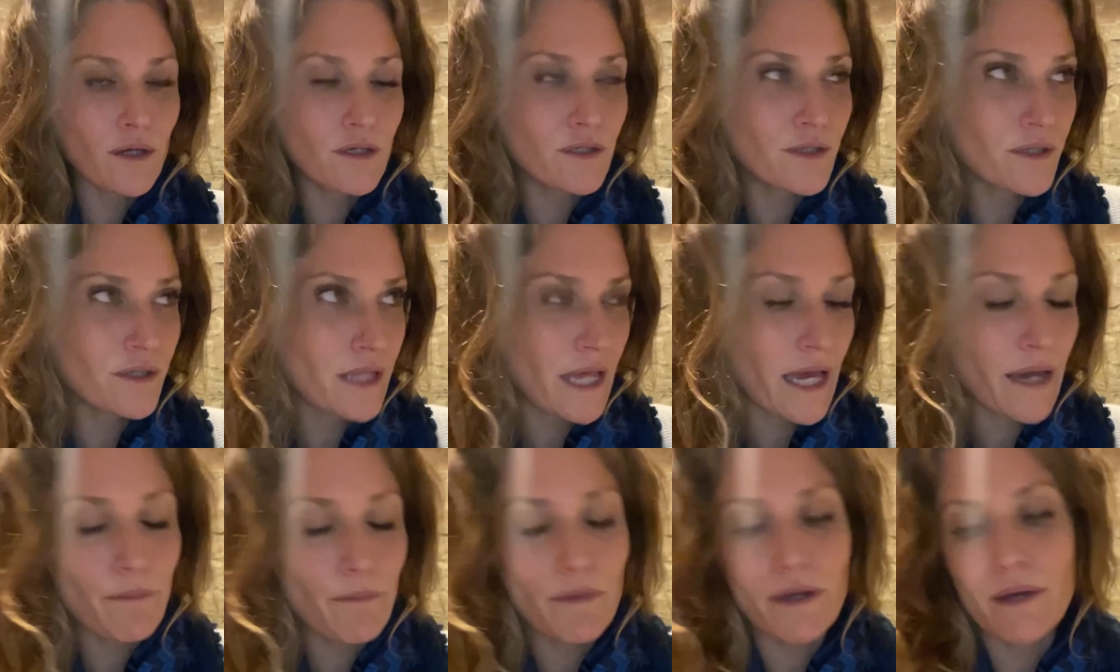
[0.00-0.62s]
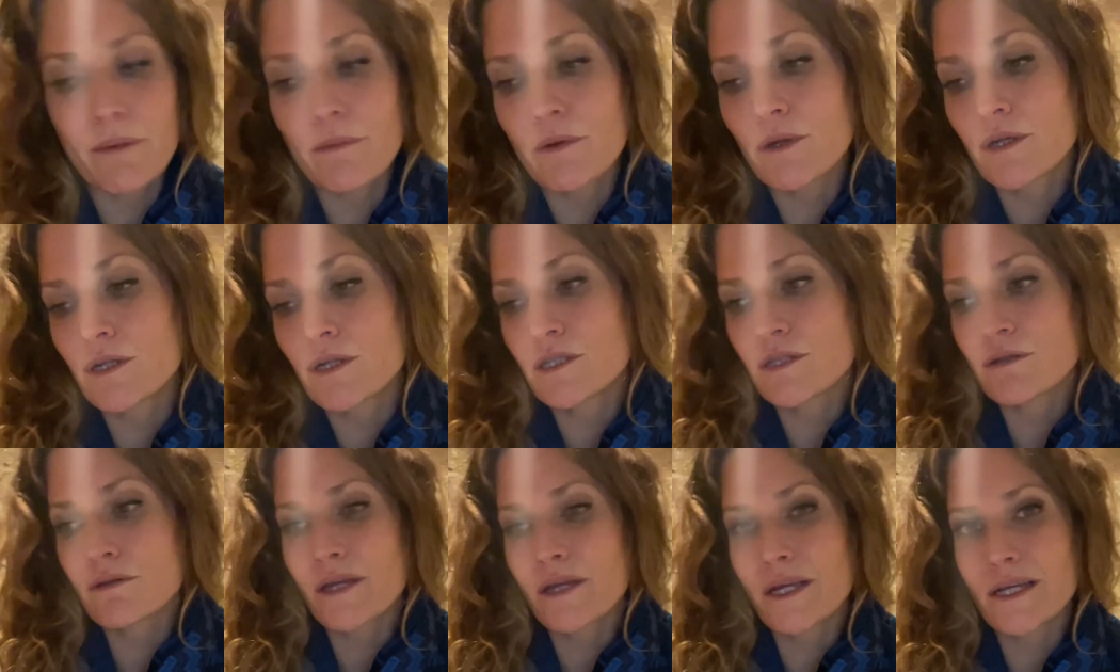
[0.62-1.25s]
doing that, but I'm going to
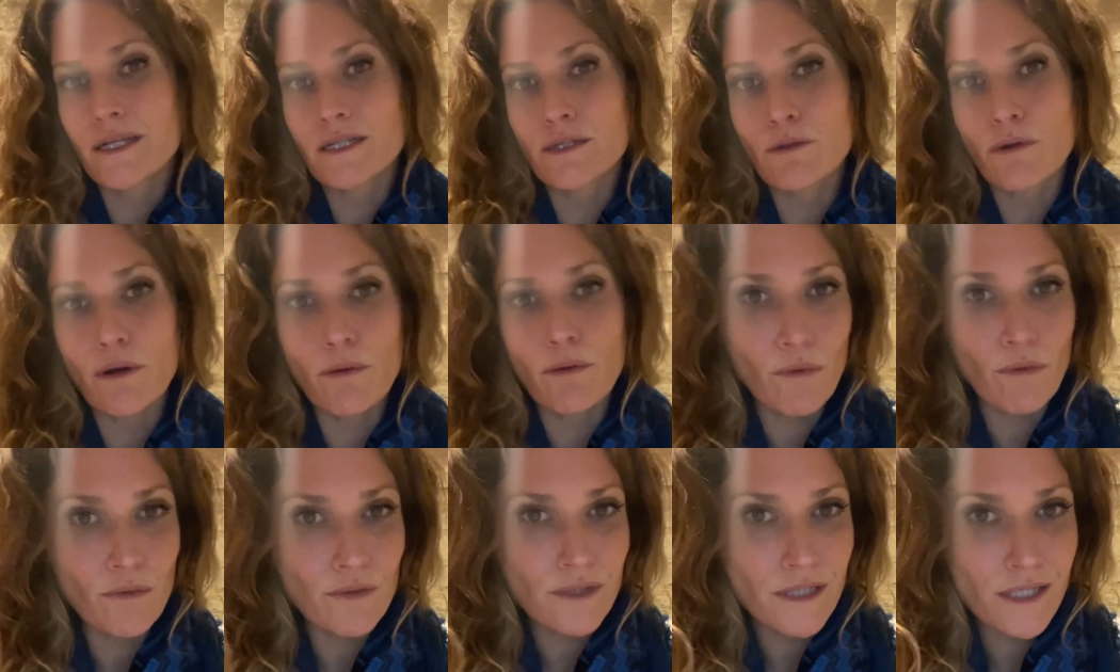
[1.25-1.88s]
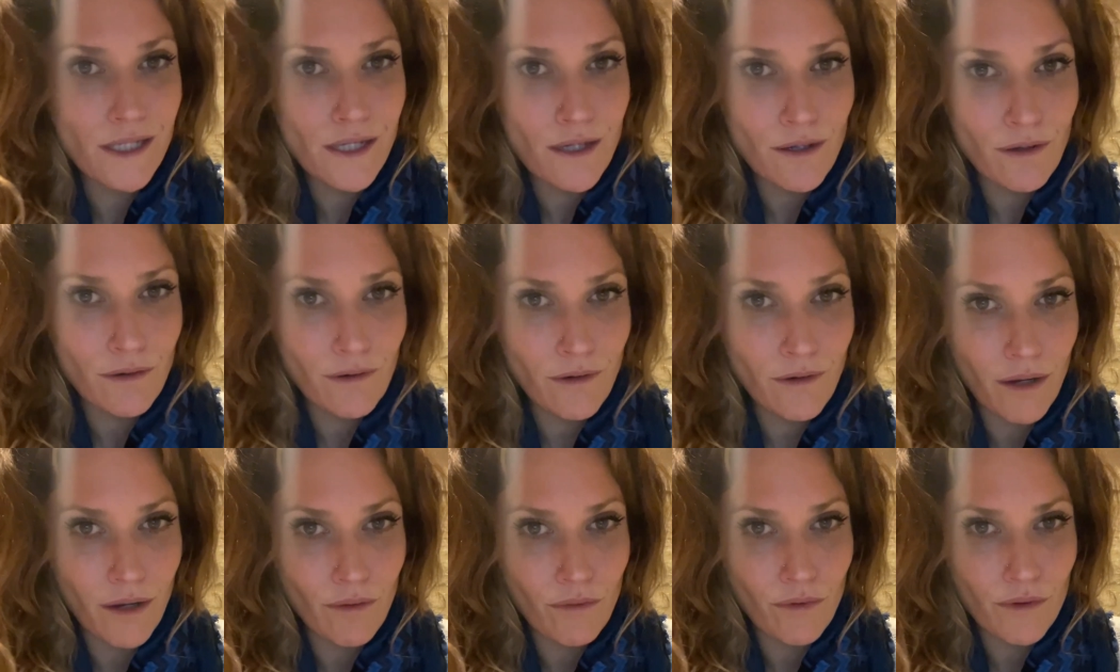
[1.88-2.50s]
do this. Or I won't see you
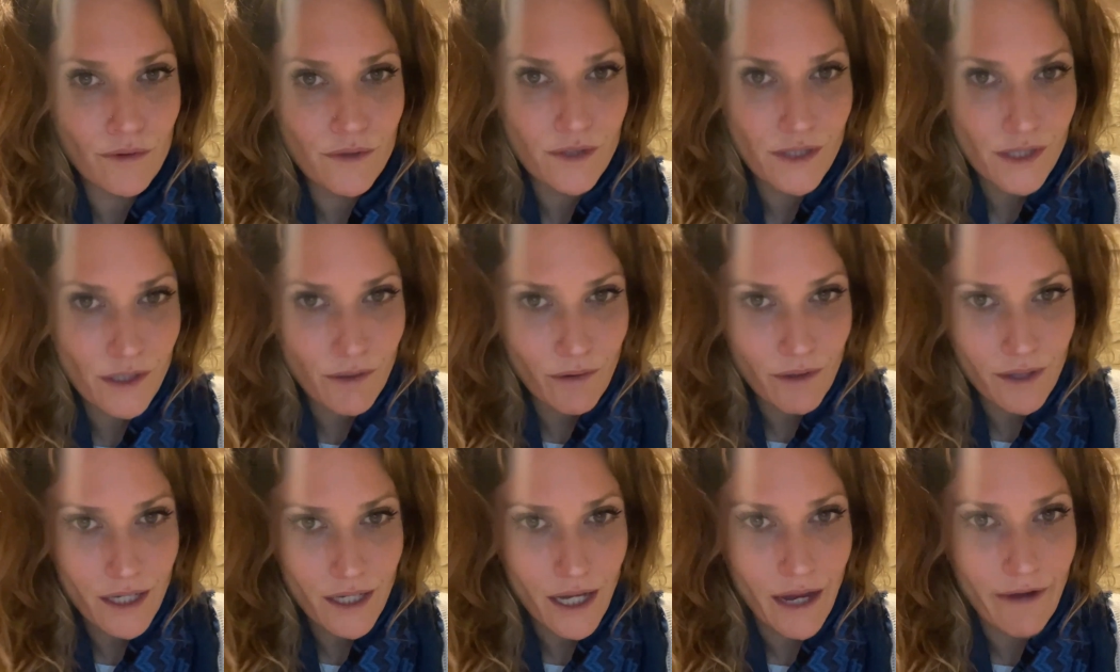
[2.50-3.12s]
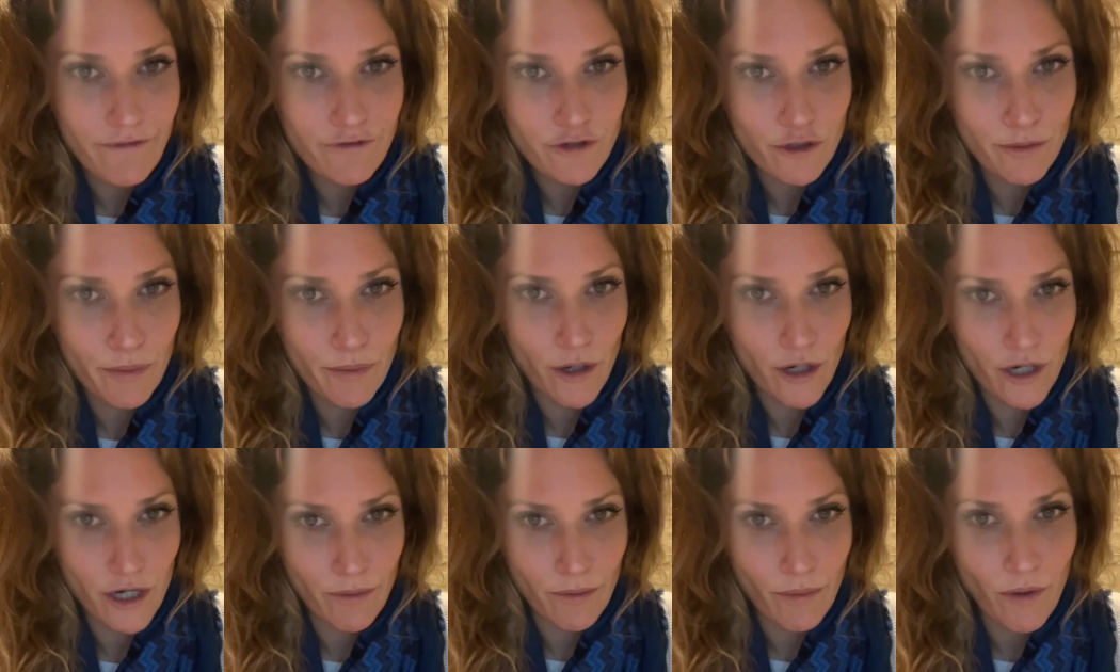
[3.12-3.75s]
at the after
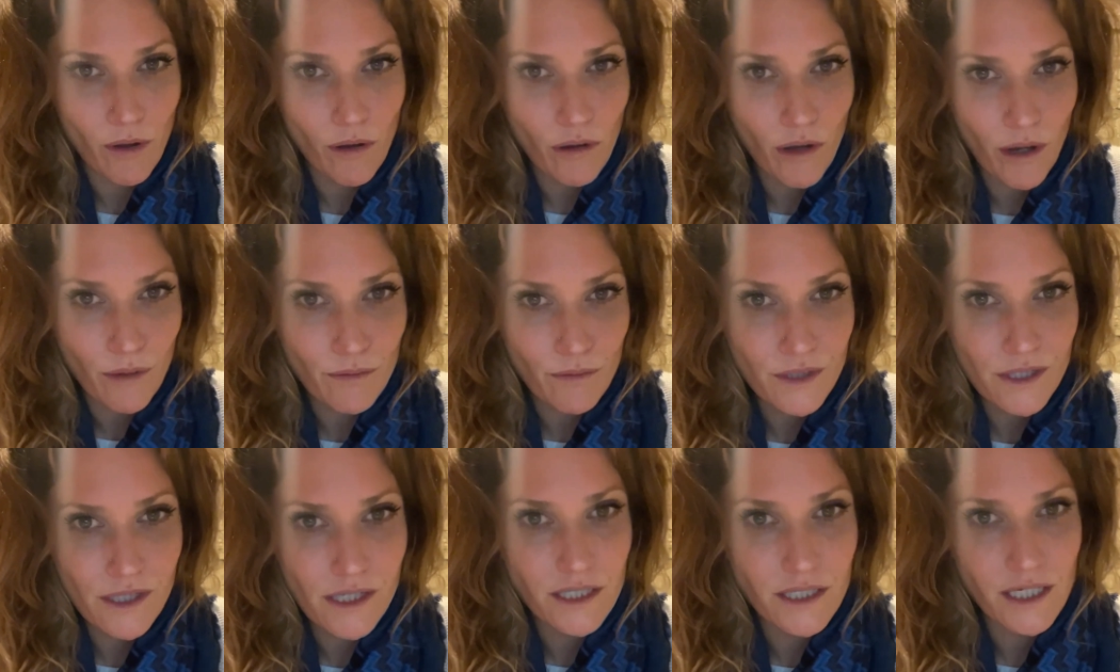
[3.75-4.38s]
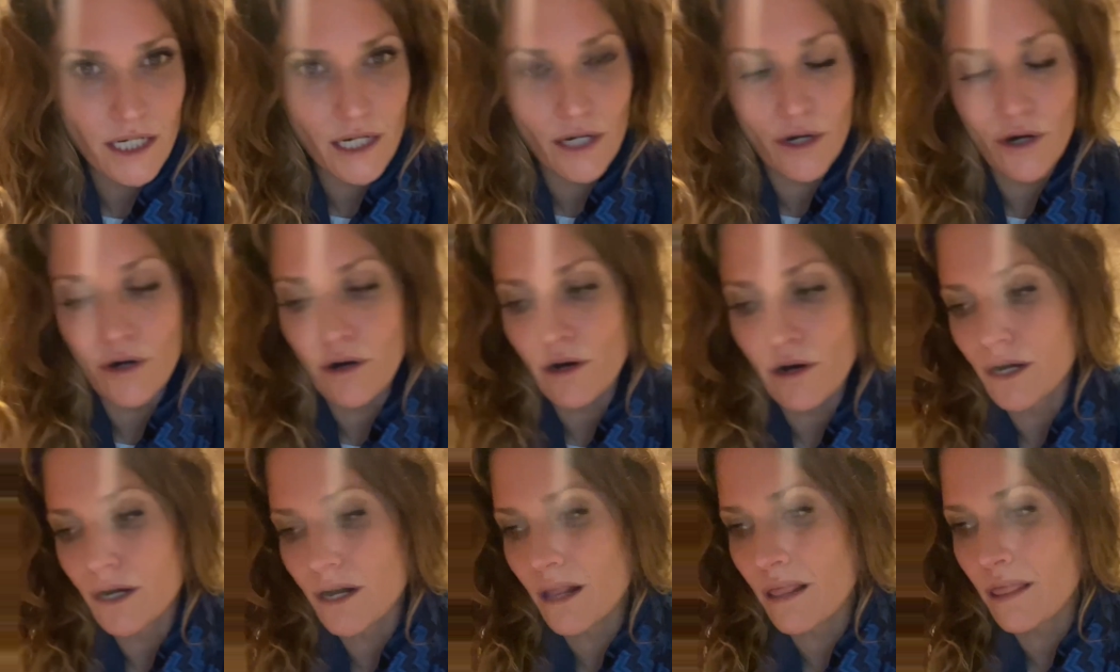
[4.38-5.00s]
party, but I'll come to the dinner,
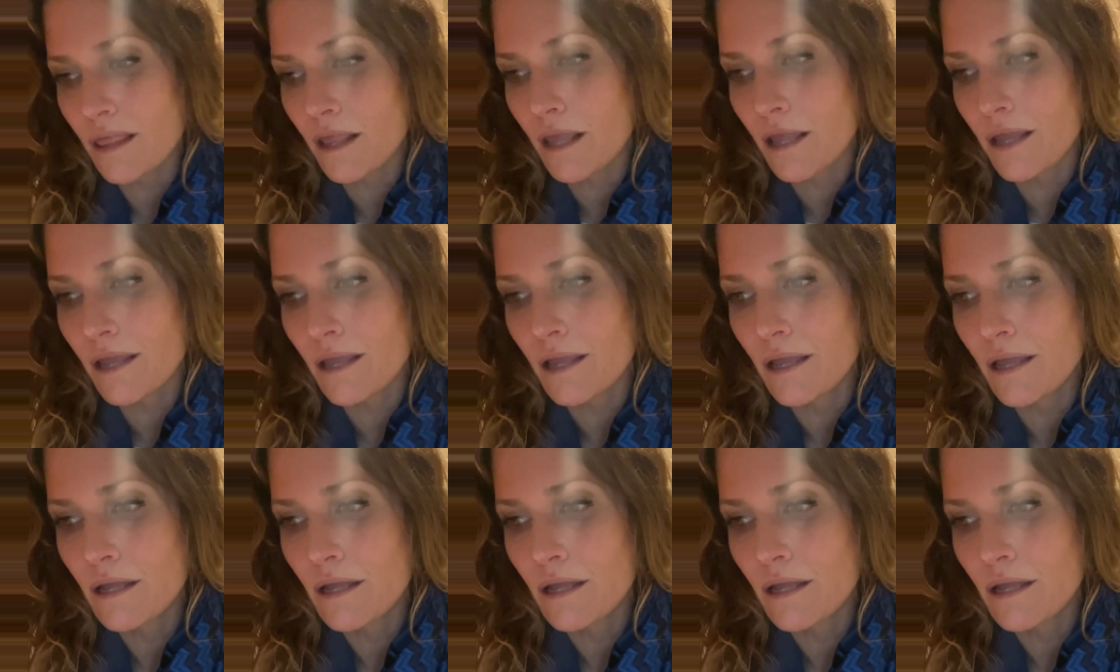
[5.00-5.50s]
kind of thing.